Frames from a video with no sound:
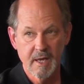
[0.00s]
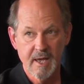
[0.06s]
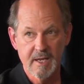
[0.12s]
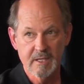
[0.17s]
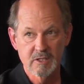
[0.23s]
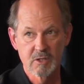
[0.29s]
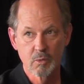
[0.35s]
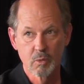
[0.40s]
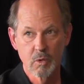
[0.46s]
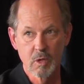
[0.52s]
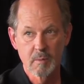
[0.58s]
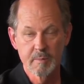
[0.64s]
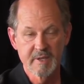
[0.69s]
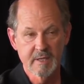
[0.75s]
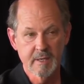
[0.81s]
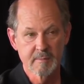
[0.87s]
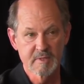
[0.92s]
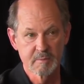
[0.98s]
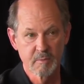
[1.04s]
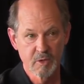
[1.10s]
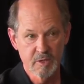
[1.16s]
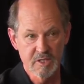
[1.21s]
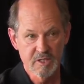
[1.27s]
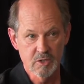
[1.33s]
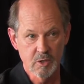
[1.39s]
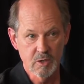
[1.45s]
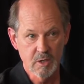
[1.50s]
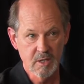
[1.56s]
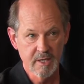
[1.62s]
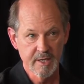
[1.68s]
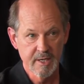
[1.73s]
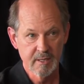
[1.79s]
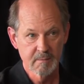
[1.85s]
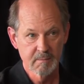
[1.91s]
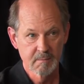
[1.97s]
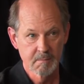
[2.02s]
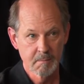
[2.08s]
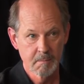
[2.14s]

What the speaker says: as the world becomes more disorderly,